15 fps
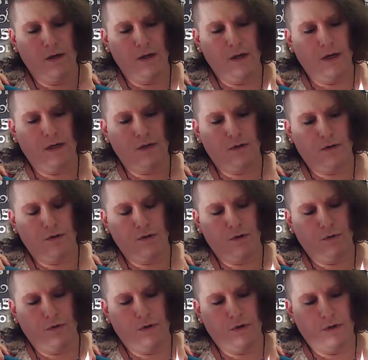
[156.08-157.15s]
It's also
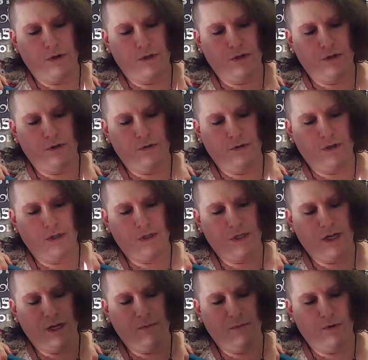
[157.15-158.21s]
good to
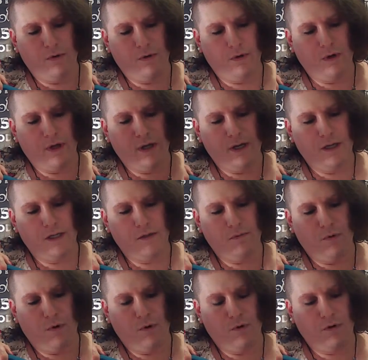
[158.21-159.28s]
disable any
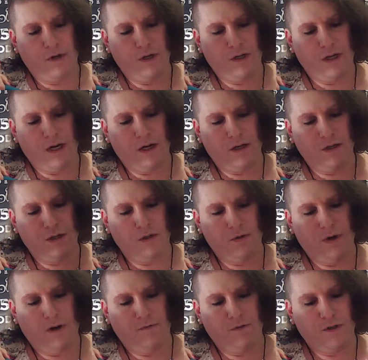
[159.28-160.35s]
smoke detectors you
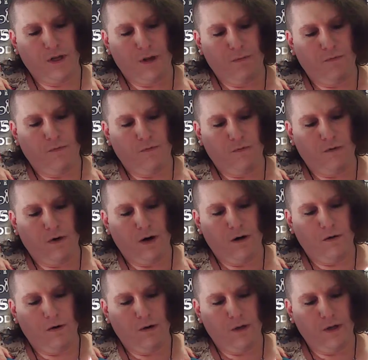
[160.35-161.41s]
have
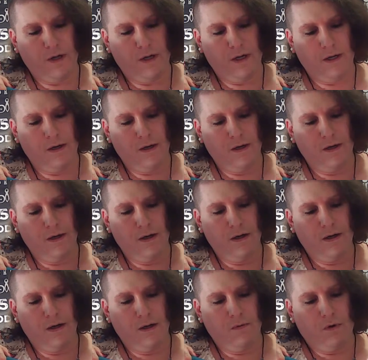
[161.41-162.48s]
temporarily
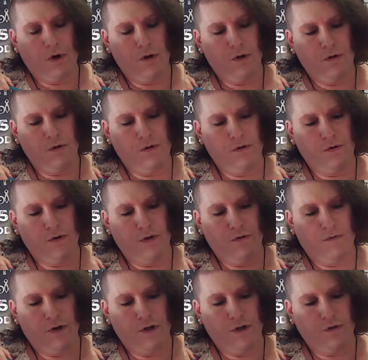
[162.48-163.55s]
while you do your
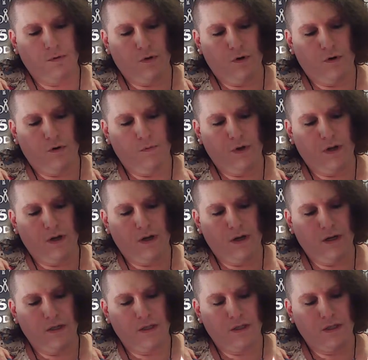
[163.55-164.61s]
ritual,
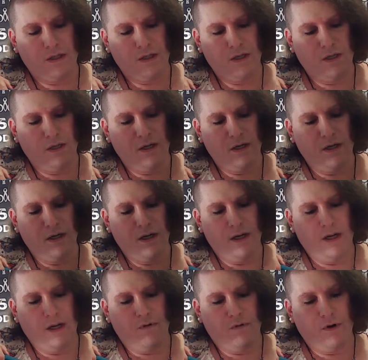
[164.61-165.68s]
because
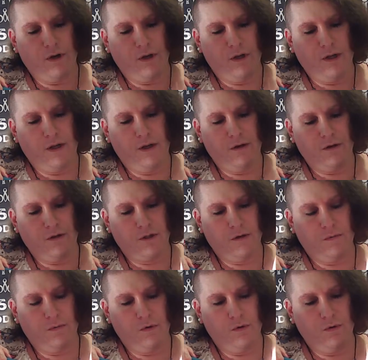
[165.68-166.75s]
it really kills the
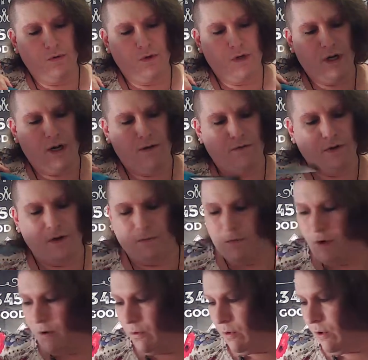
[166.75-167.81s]
mood to have them
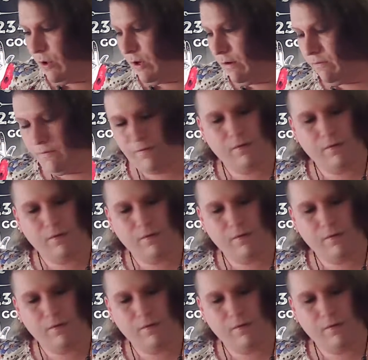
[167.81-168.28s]
go off.